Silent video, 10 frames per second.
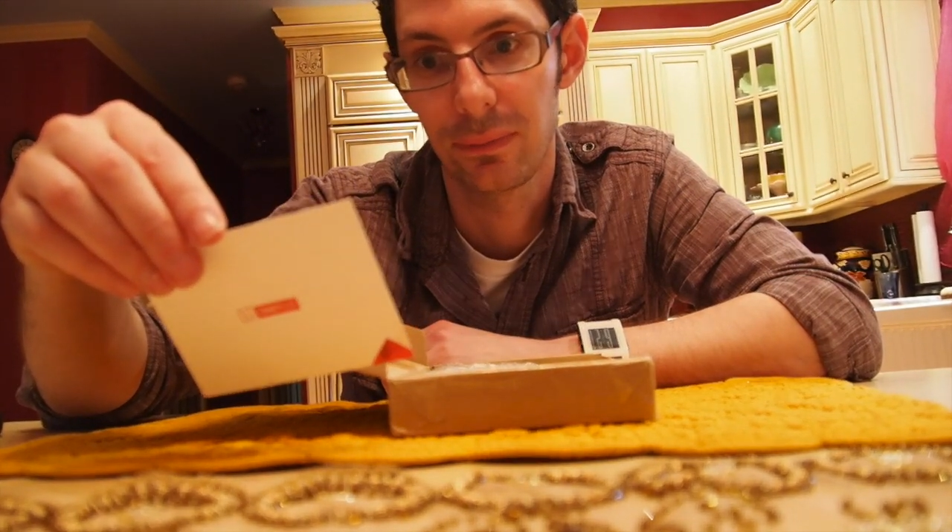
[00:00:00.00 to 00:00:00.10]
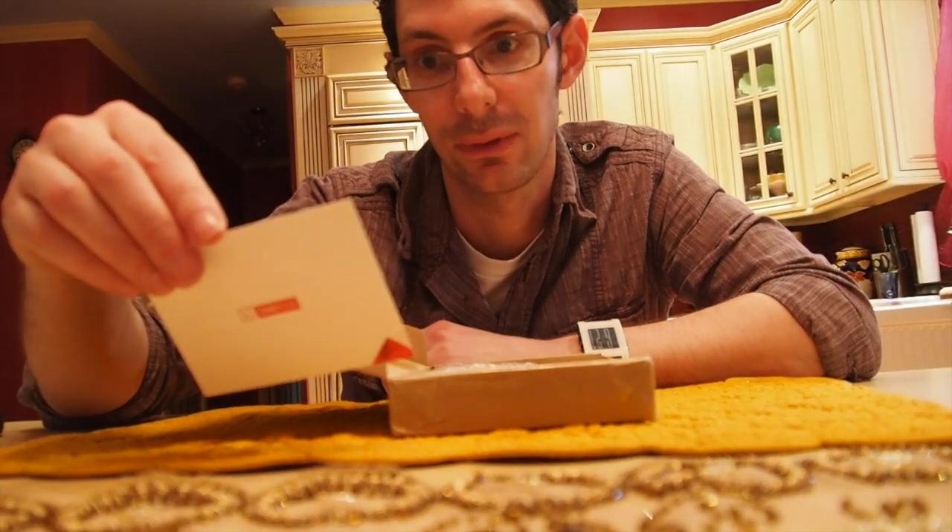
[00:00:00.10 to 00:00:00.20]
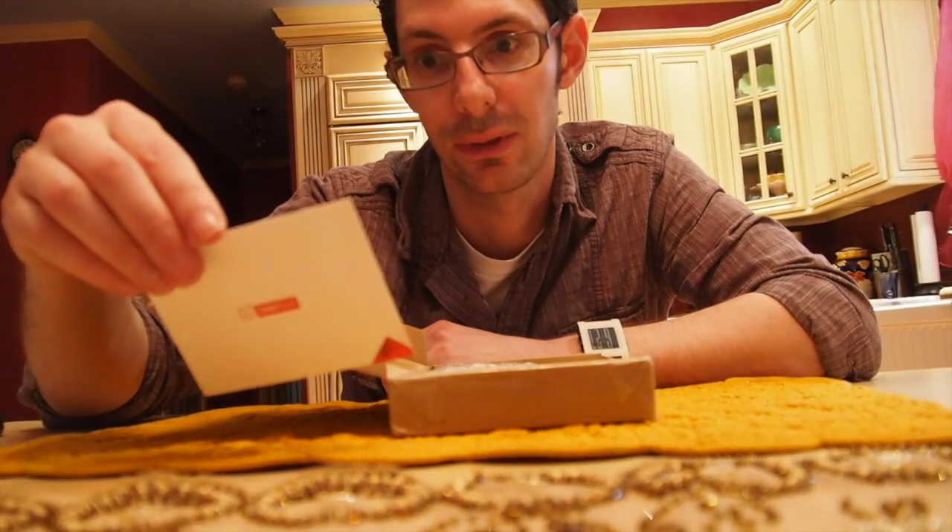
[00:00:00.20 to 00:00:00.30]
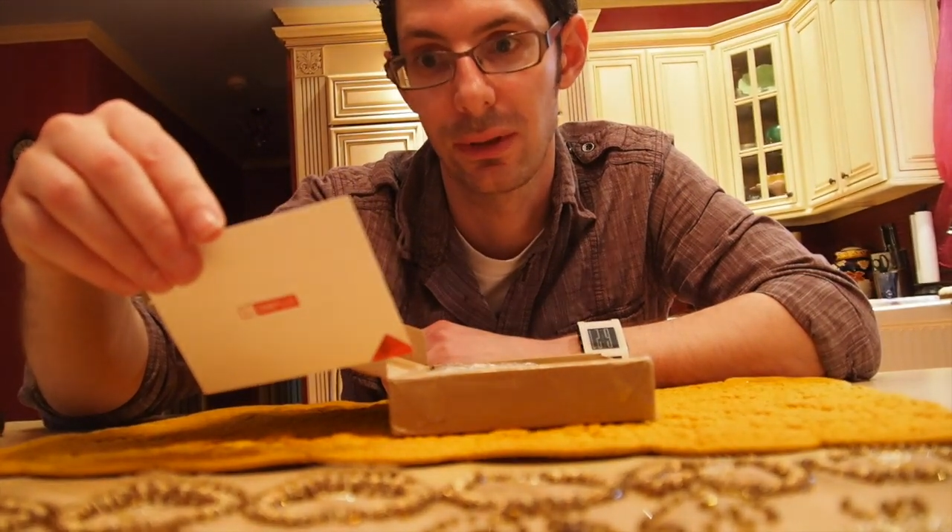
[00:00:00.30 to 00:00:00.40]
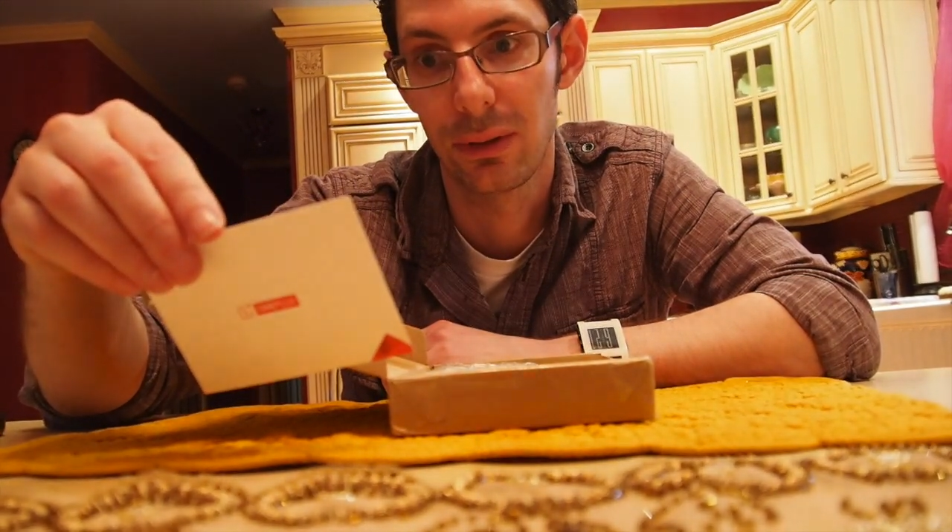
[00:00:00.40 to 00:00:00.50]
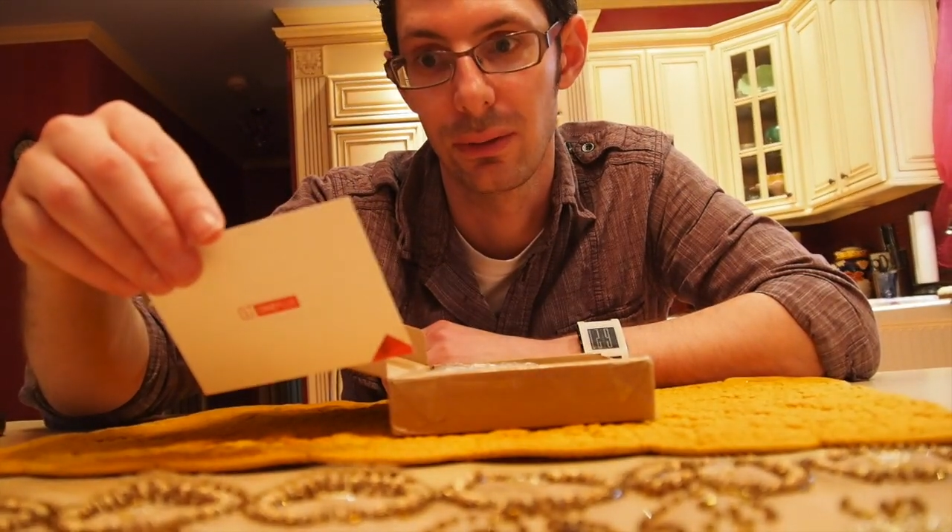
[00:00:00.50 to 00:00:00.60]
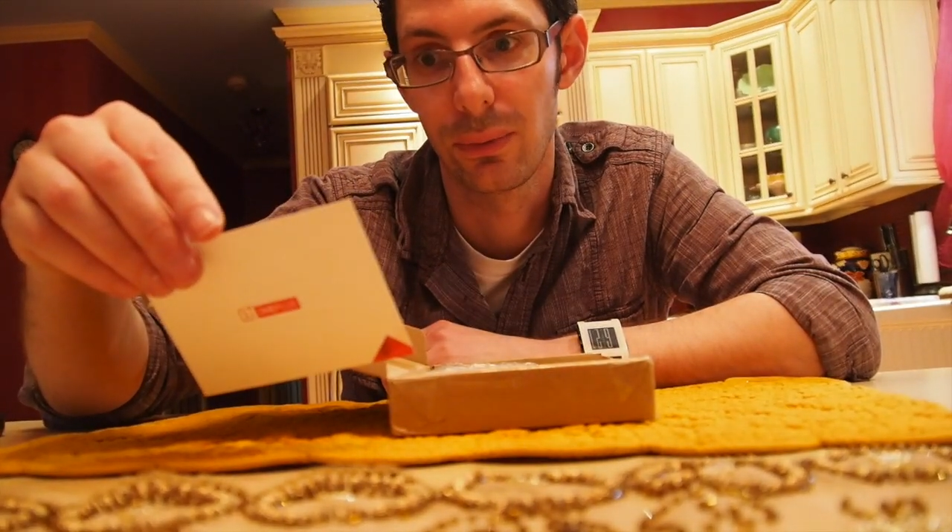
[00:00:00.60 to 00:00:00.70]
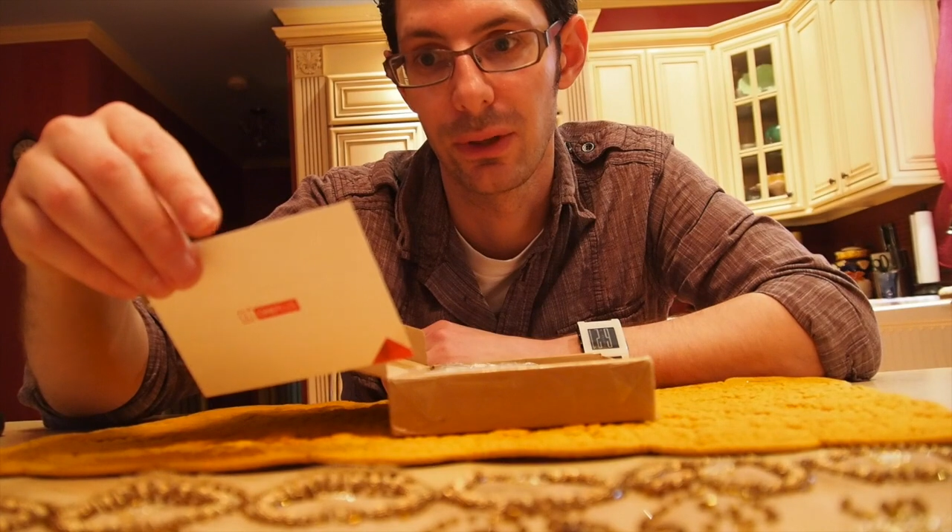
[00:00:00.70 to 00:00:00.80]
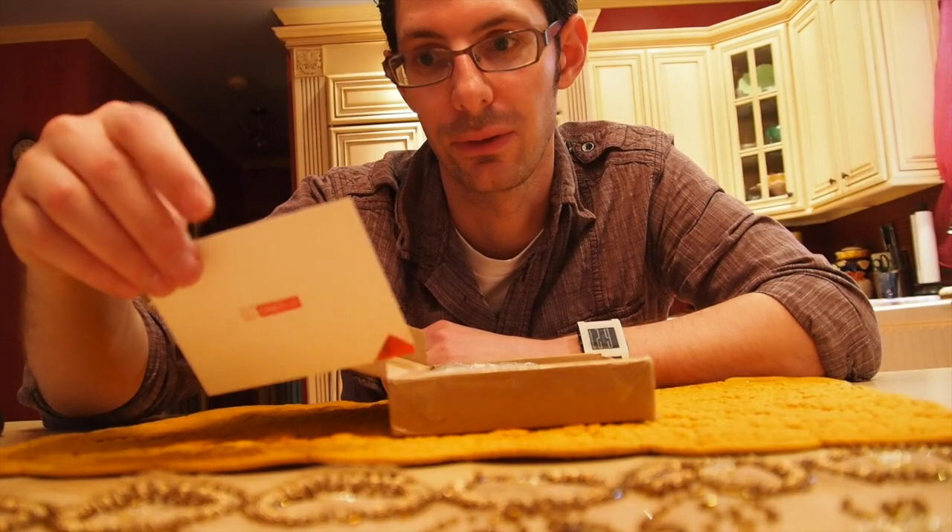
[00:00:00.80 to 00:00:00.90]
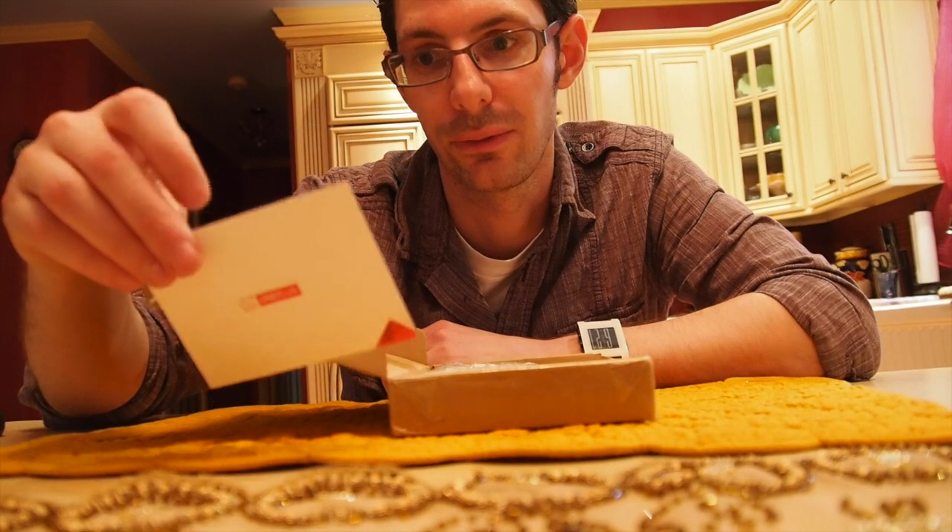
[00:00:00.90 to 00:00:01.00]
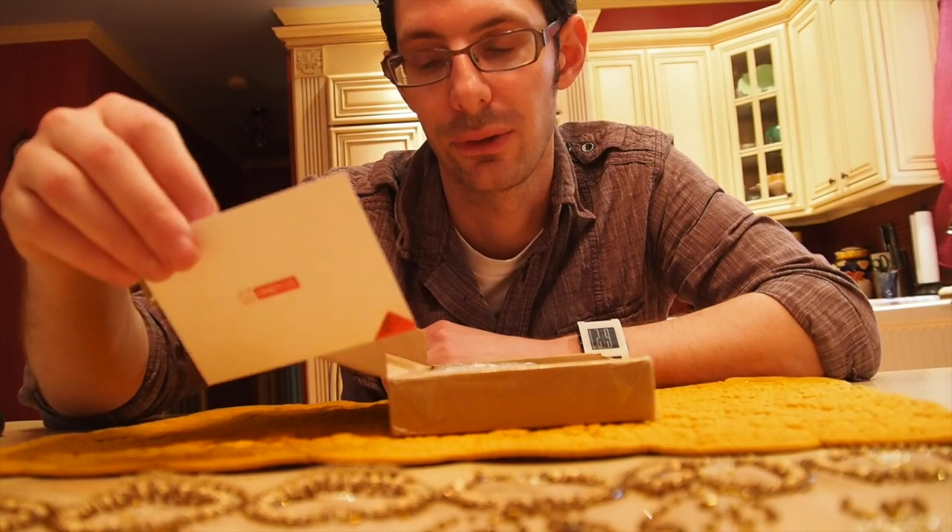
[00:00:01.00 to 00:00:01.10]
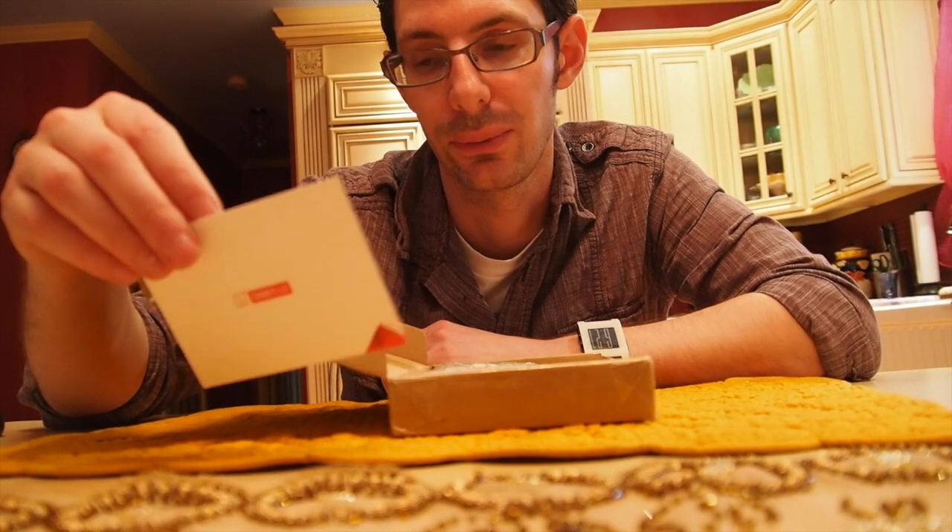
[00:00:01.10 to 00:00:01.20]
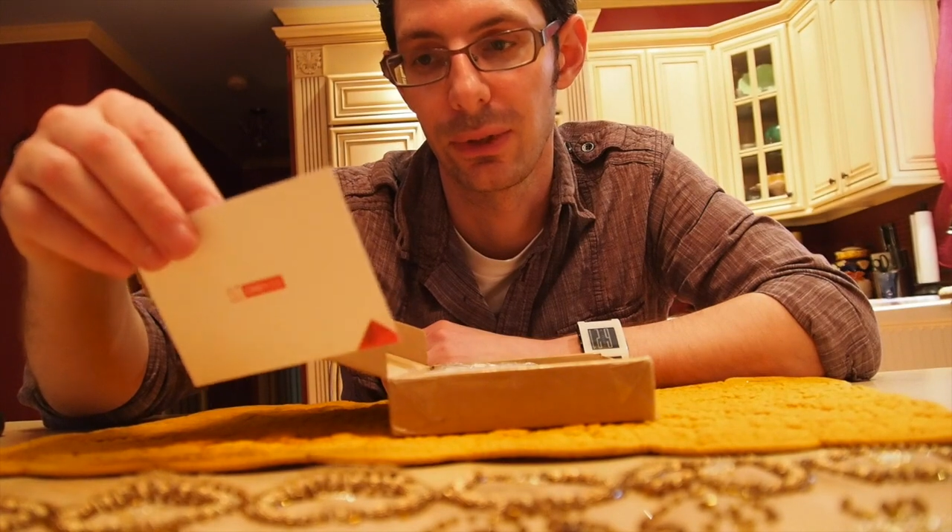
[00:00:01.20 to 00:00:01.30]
Know that you're one of the first